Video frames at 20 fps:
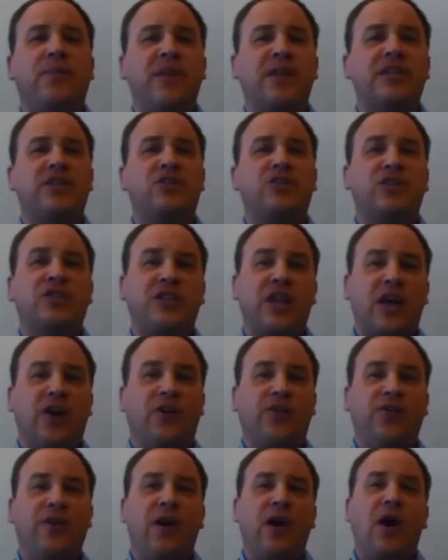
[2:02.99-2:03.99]
these
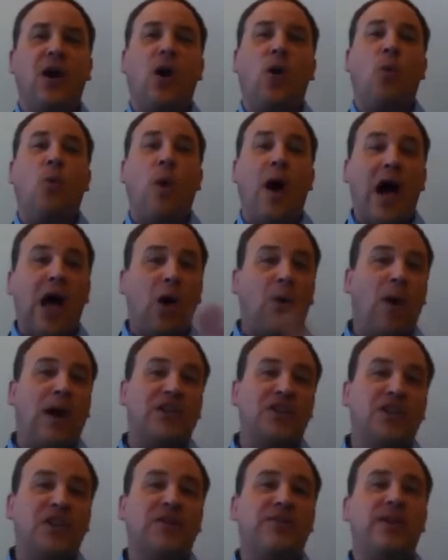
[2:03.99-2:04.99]
yourself while
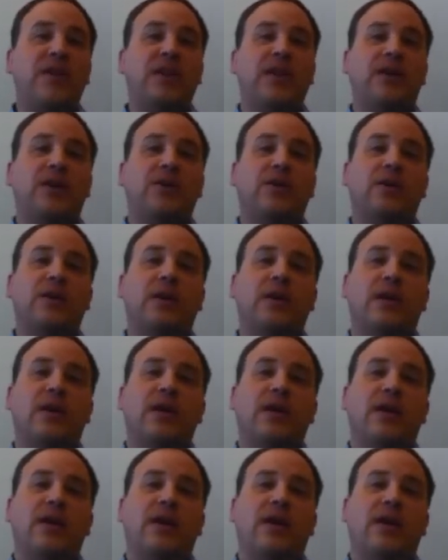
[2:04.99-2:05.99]
watching the video.
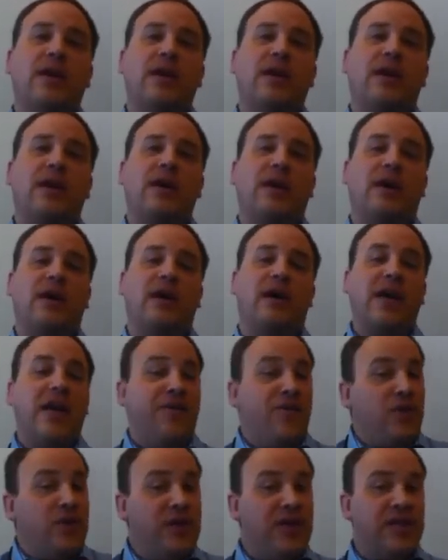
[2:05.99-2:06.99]

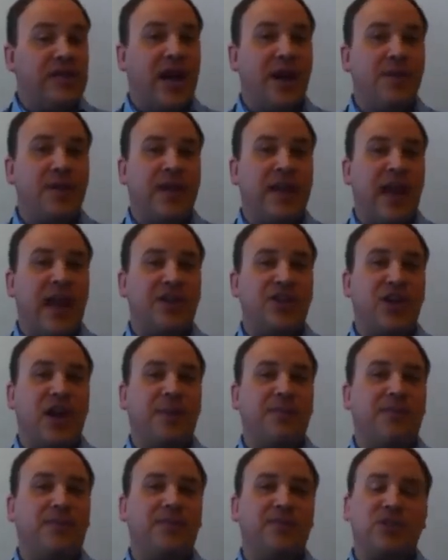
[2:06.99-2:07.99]
If you need time to catch
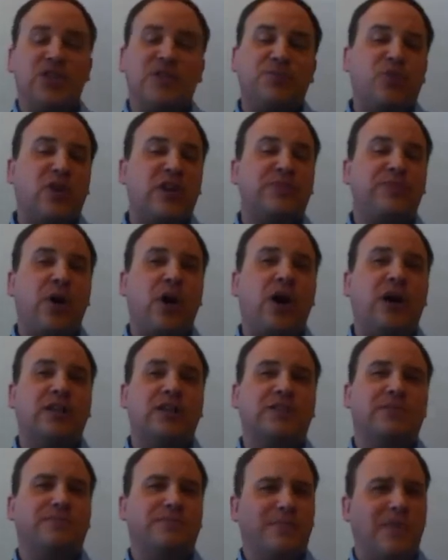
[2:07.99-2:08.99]
up, just press
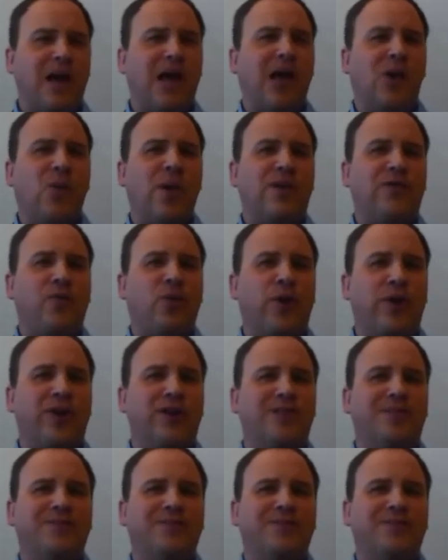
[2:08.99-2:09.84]
pause. I'll wait for you.